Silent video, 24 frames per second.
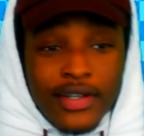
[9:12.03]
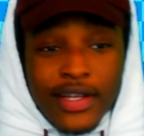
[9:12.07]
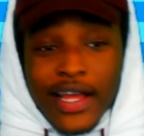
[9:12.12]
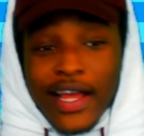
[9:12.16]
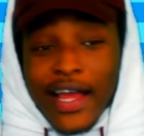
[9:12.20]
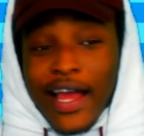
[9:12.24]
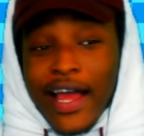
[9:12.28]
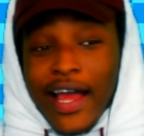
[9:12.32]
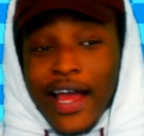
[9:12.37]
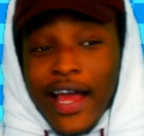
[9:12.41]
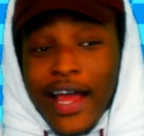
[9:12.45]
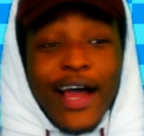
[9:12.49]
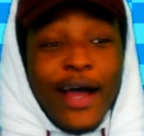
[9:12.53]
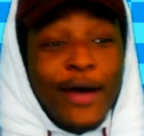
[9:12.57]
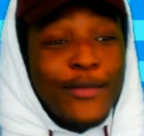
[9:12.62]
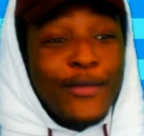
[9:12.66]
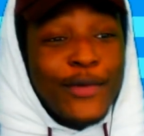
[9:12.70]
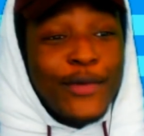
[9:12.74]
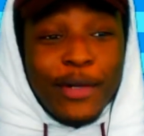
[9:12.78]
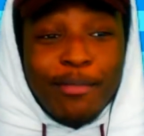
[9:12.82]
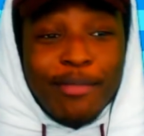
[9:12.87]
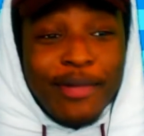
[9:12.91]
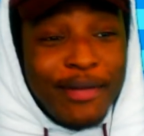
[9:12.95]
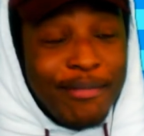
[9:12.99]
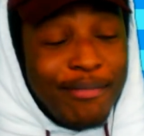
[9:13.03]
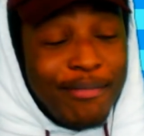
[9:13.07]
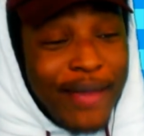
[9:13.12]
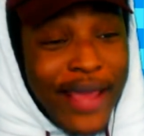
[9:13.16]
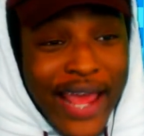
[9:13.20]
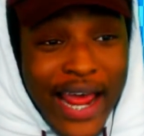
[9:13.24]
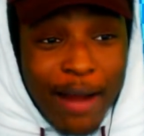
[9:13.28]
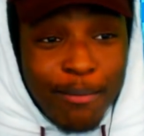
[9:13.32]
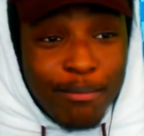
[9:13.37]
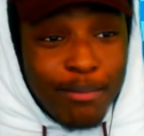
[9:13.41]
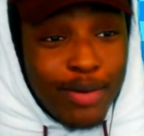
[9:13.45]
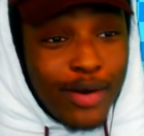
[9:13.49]
I, I would have been mad.
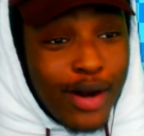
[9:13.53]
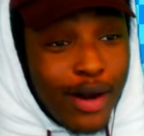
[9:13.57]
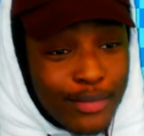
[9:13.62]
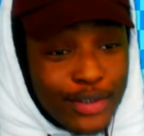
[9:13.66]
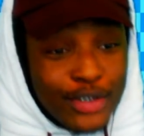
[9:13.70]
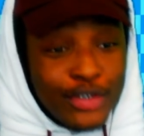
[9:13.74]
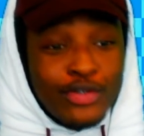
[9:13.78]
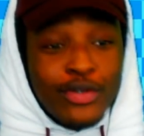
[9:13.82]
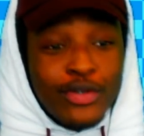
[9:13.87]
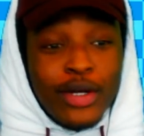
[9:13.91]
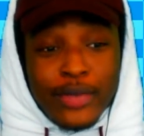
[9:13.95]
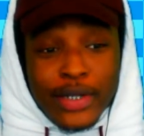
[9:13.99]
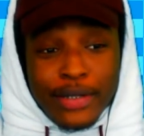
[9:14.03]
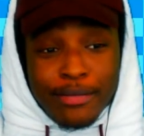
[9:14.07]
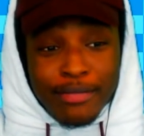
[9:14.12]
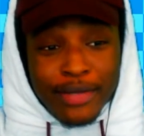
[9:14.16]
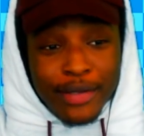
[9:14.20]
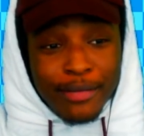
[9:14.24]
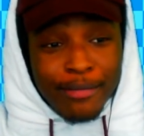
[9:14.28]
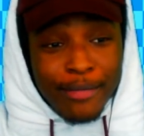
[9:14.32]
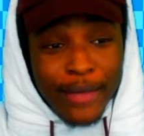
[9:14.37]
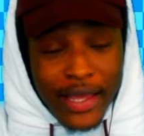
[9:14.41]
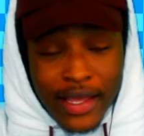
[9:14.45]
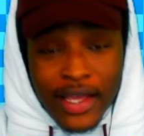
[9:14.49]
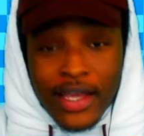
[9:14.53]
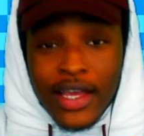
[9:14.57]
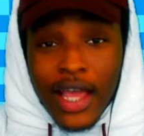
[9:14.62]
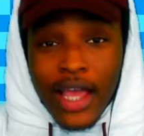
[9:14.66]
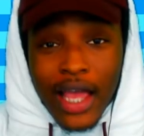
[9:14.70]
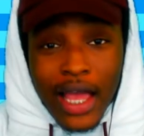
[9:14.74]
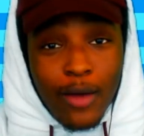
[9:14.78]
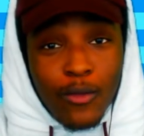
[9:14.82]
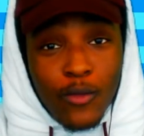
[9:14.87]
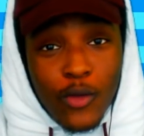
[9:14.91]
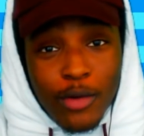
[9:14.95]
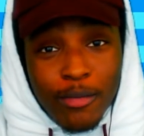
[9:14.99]
I promise you, I would have been mad.
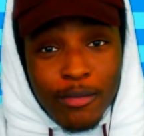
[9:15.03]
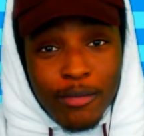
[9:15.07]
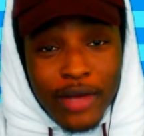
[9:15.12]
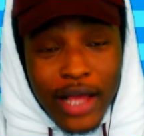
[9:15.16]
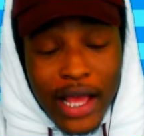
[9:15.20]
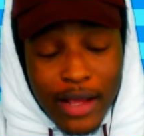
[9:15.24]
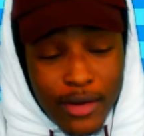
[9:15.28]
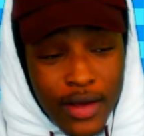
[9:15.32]
I would.